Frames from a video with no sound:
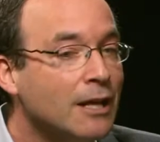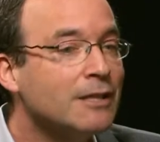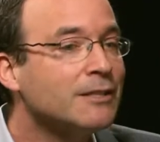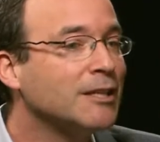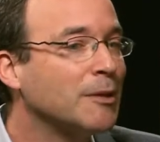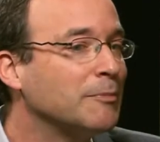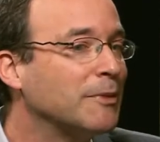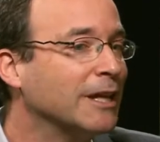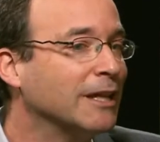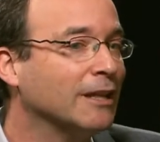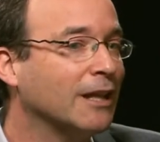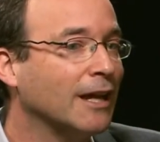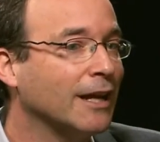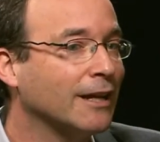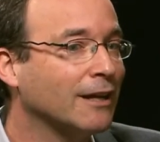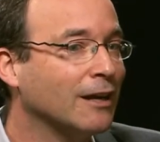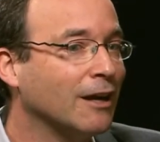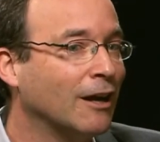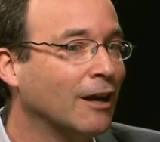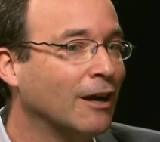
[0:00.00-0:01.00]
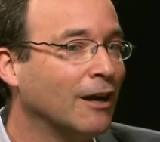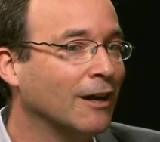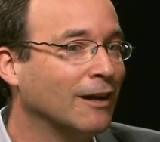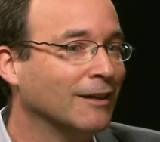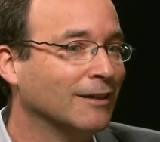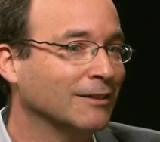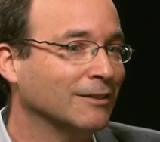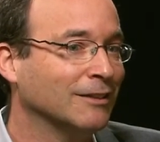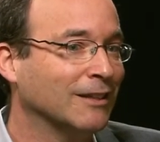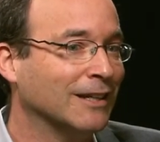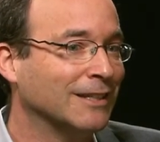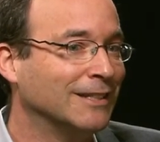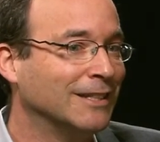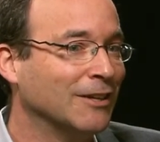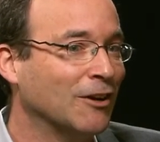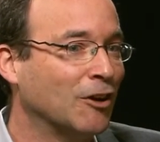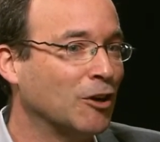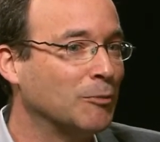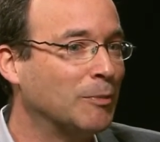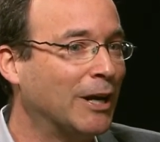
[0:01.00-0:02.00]
something like
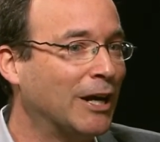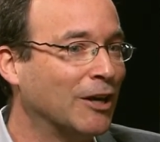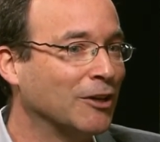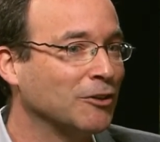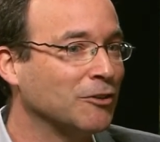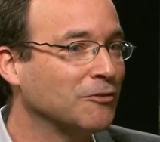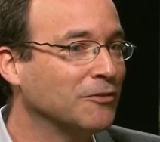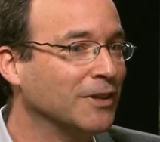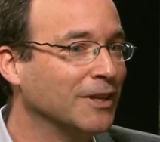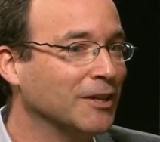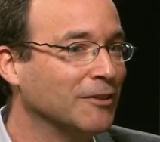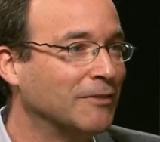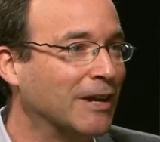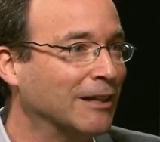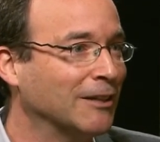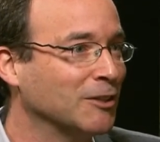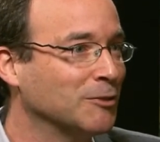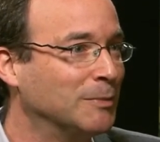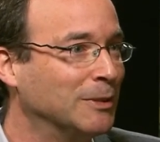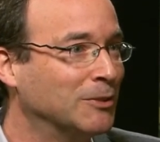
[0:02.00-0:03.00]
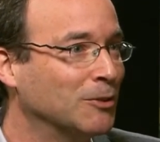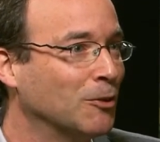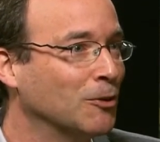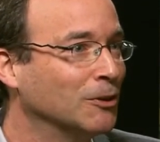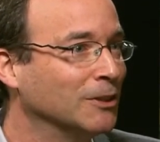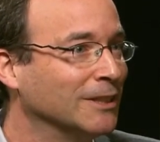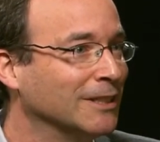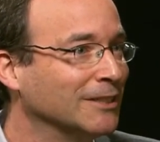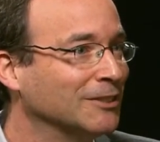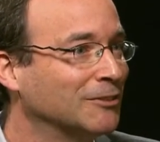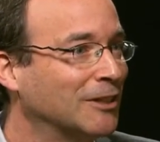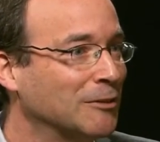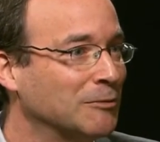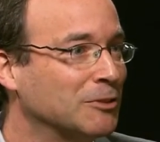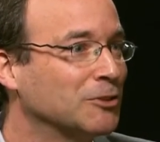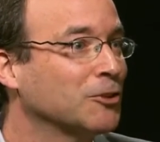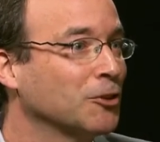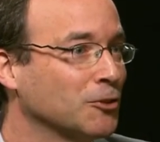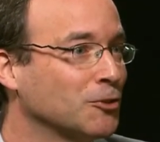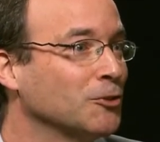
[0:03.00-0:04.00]
the autobiography of Alice B. Toklas, right,
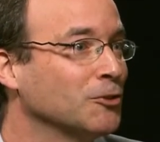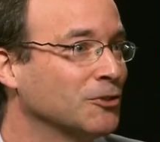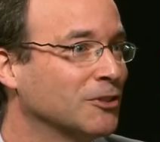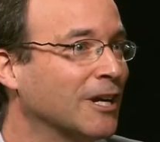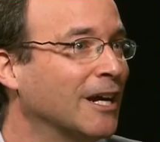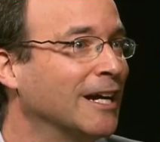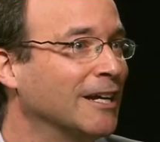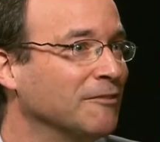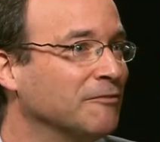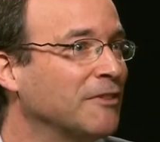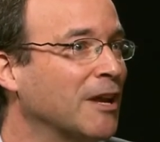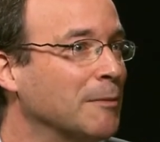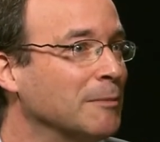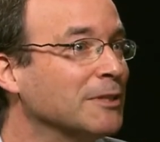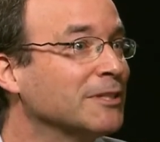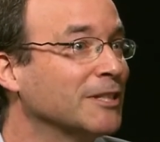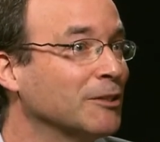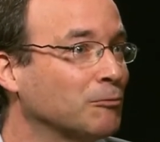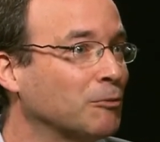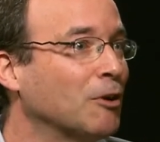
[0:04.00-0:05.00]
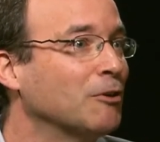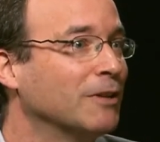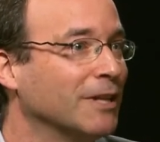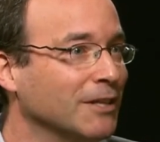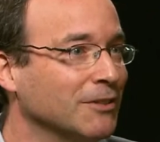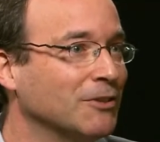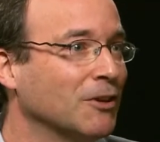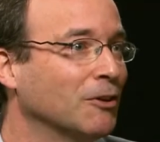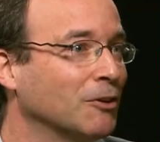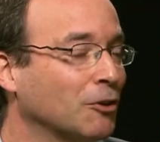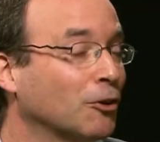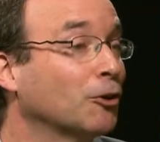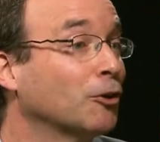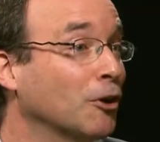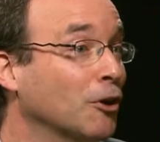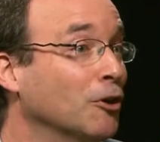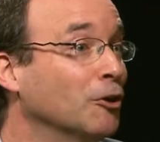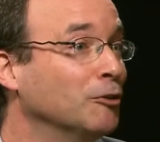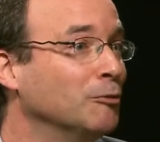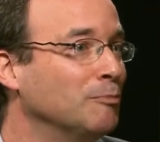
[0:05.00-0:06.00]
which Gertrude Stein famously wrote
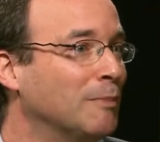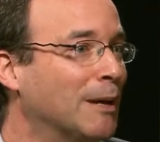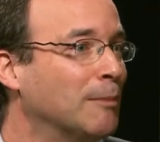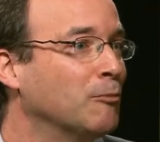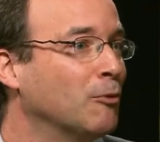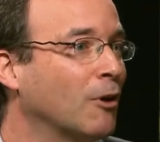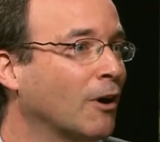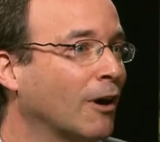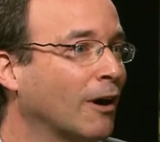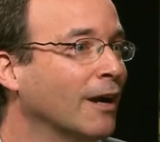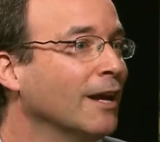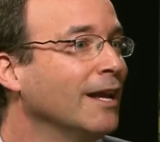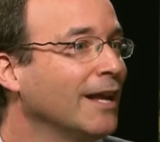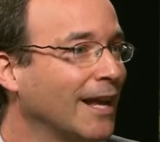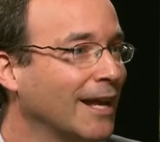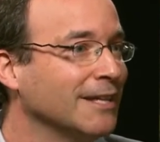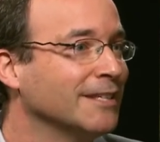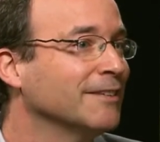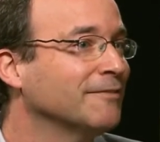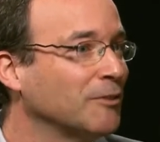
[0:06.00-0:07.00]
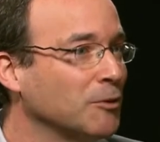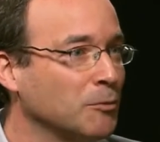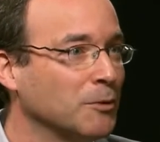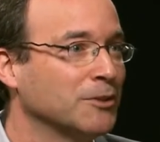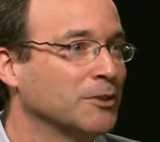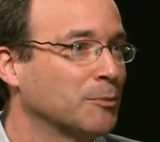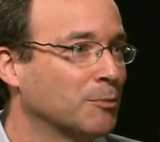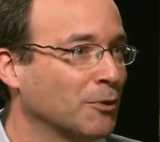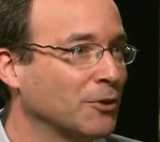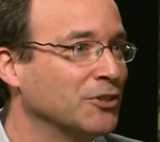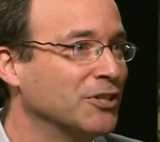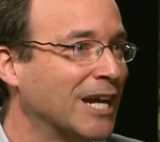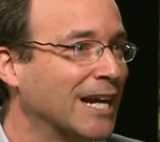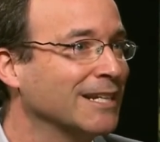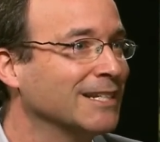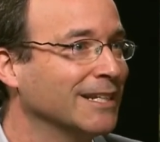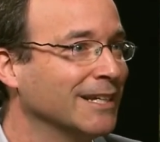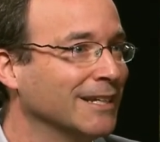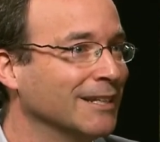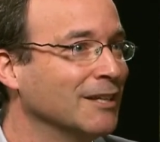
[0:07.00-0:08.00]
her own memoir as if it was a
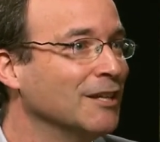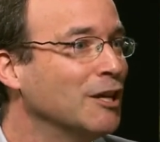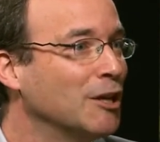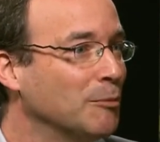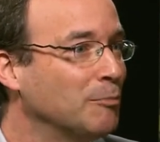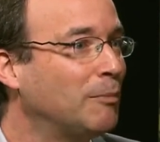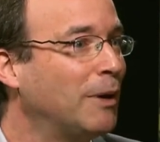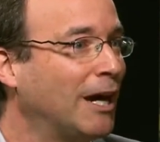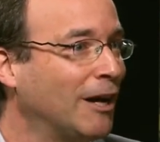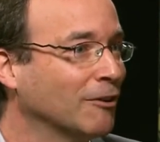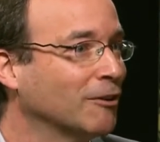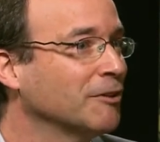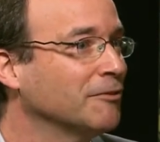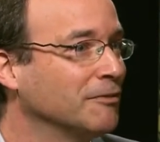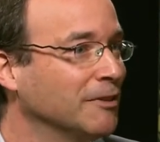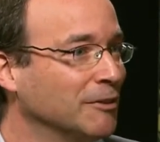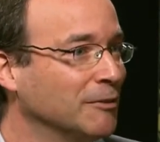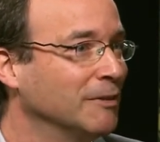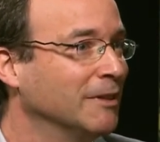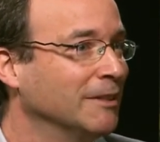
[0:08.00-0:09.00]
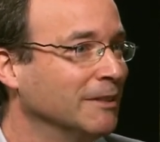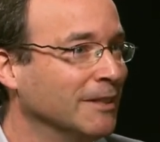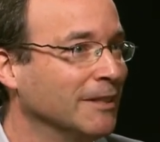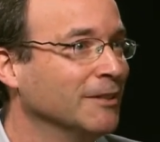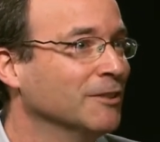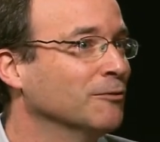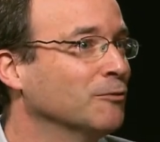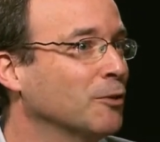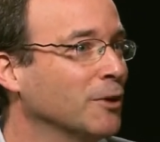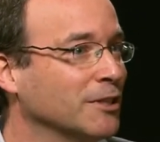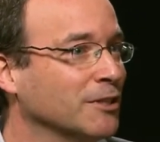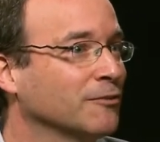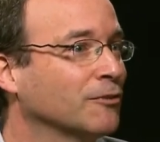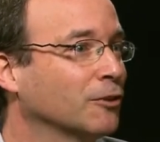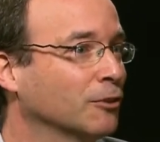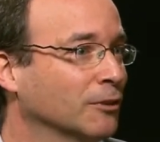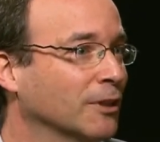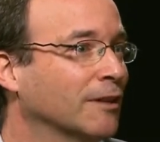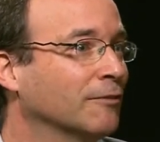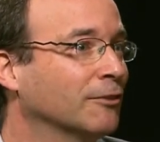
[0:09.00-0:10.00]
projected biography in the voice of
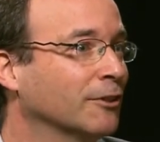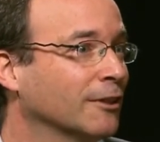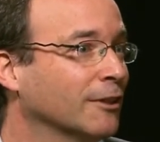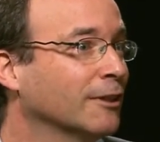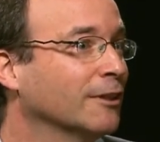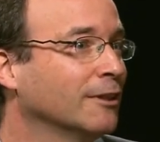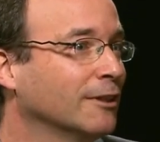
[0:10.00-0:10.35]
her lover.